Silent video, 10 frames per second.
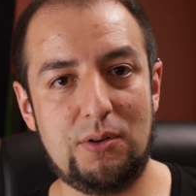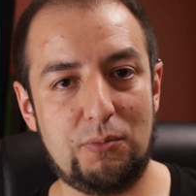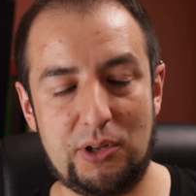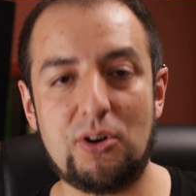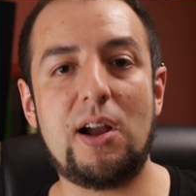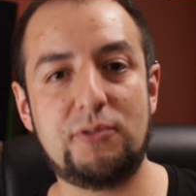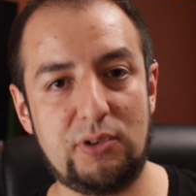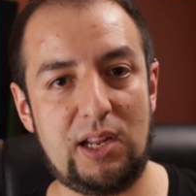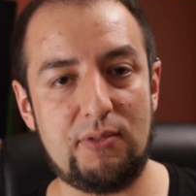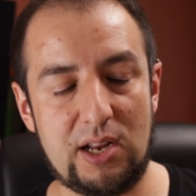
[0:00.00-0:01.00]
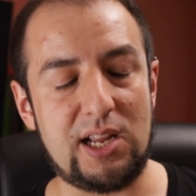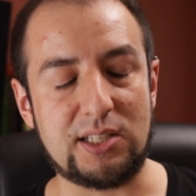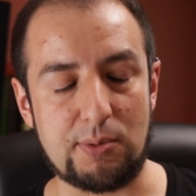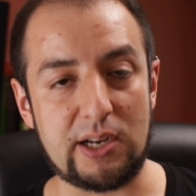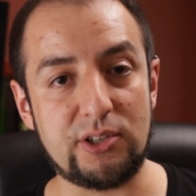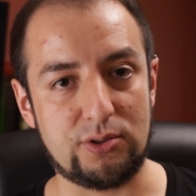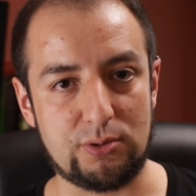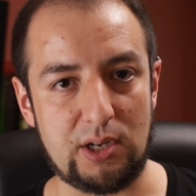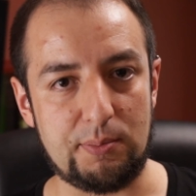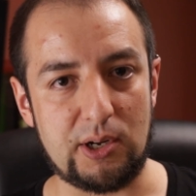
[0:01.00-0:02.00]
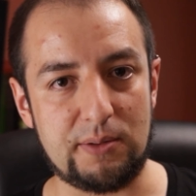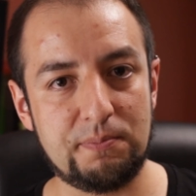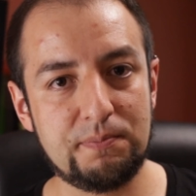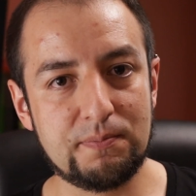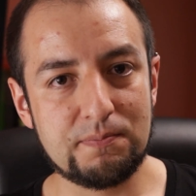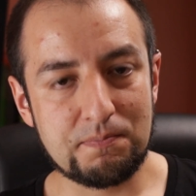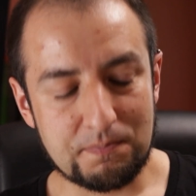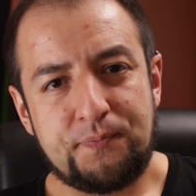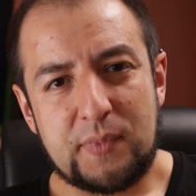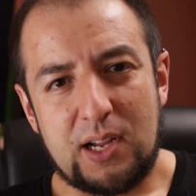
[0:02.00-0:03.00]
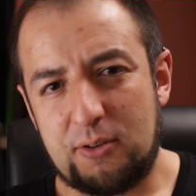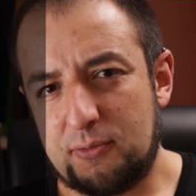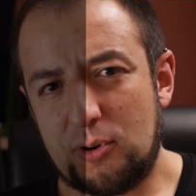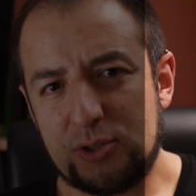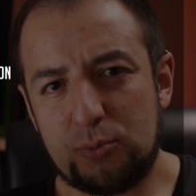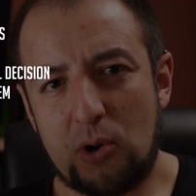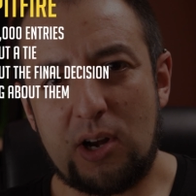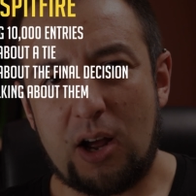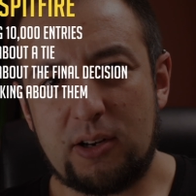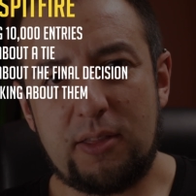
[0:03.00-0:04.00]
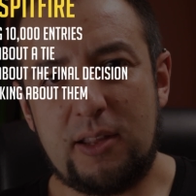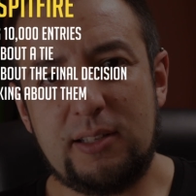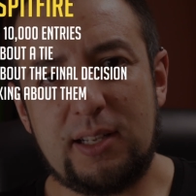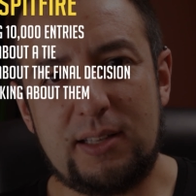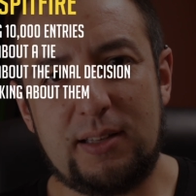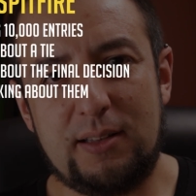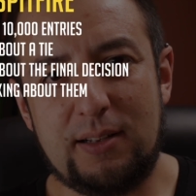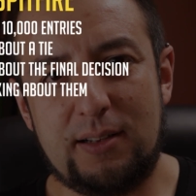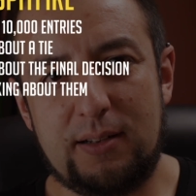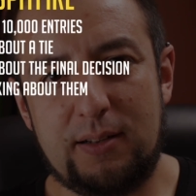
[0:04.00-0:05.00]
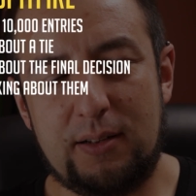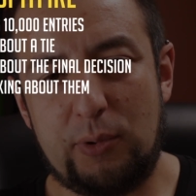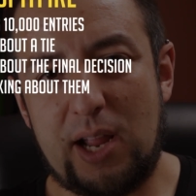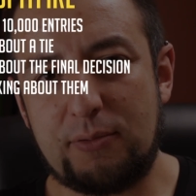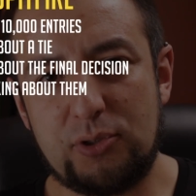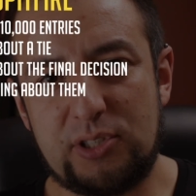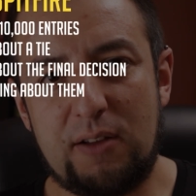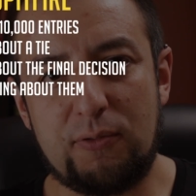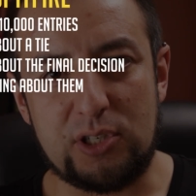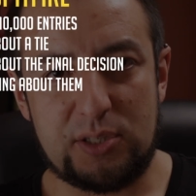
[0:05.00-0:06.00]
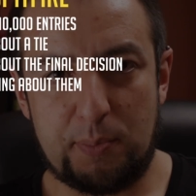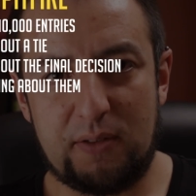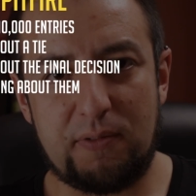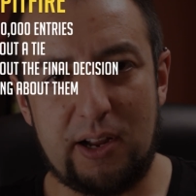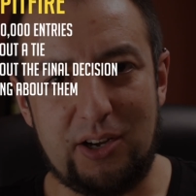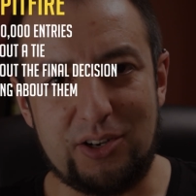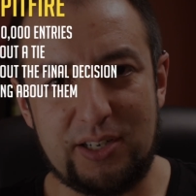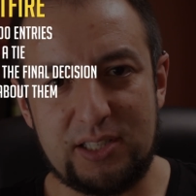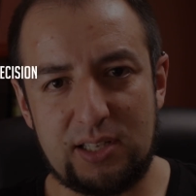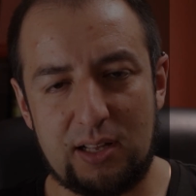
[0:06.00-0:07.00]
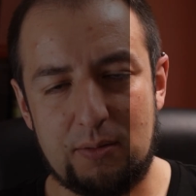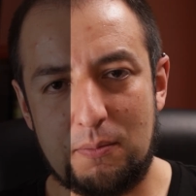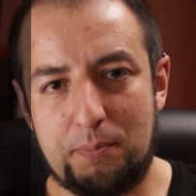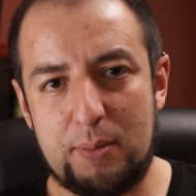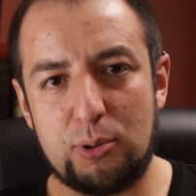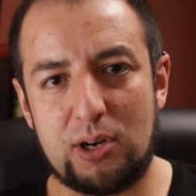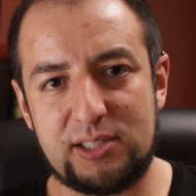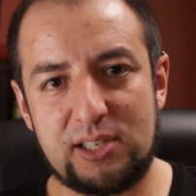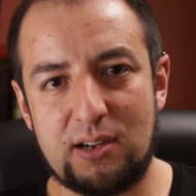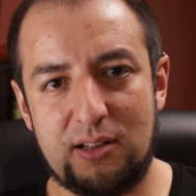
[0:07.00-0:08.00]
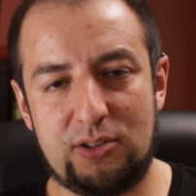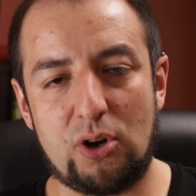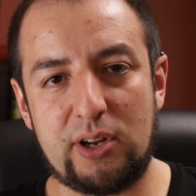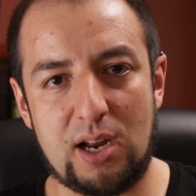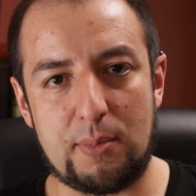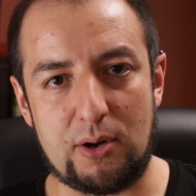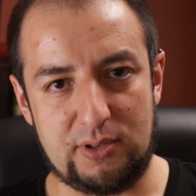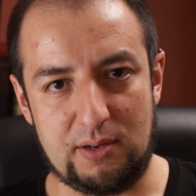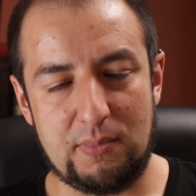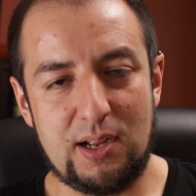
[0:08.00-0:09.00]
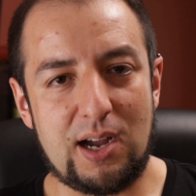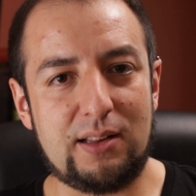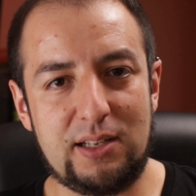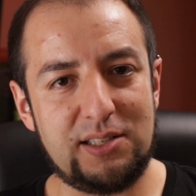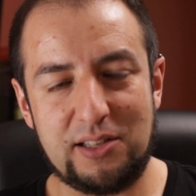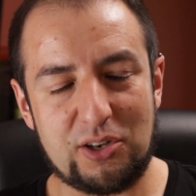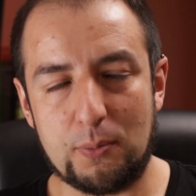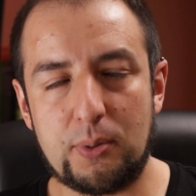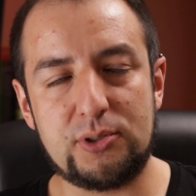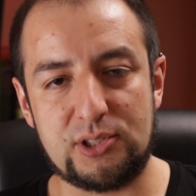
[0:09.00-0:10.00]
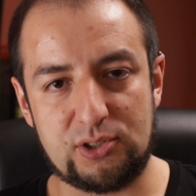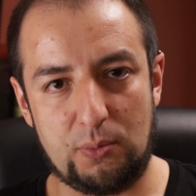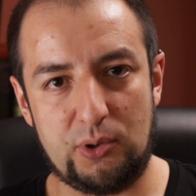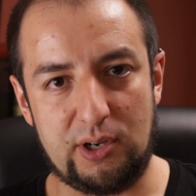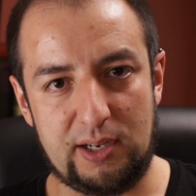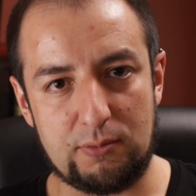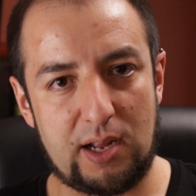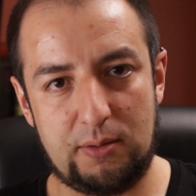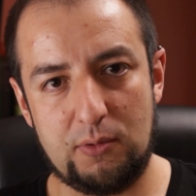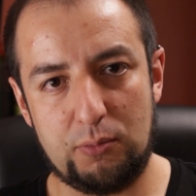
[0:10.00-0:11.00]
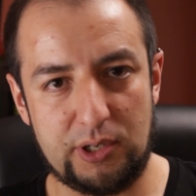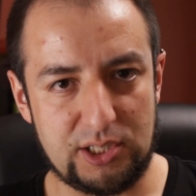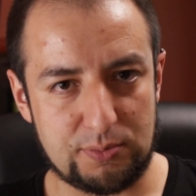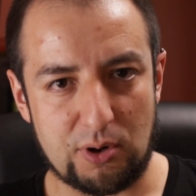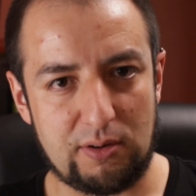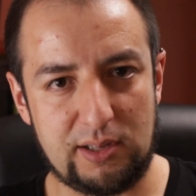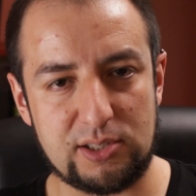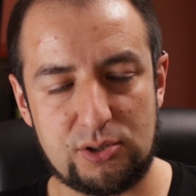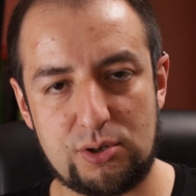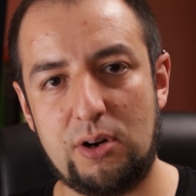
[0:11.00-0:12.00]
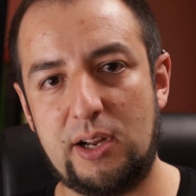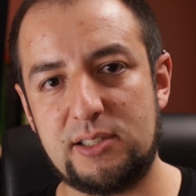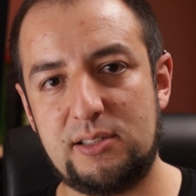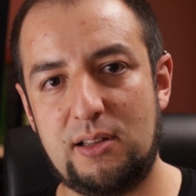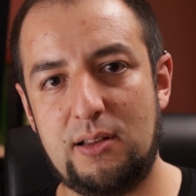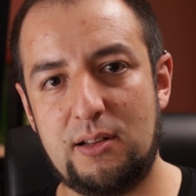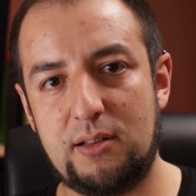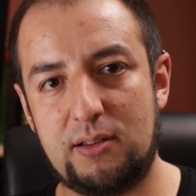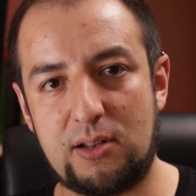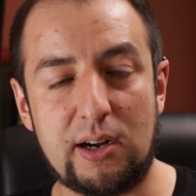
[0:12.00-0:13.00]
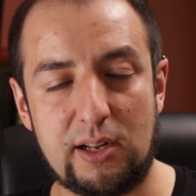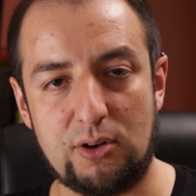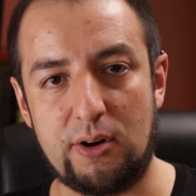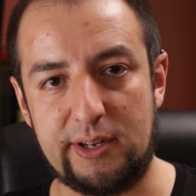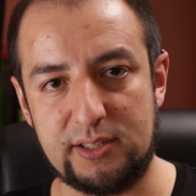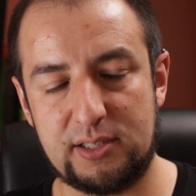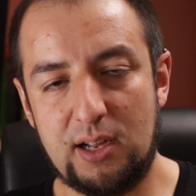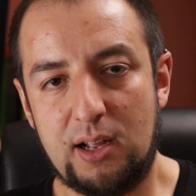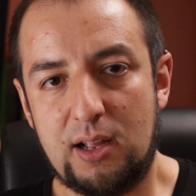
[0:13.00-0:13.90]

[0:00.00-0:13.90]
We don't have to give any explanation to anybody. And of course, one other thing that we have to say for Spitfire is that people are certainly talking about them, at least in the composers community, right? Which is probably the strongest target audience.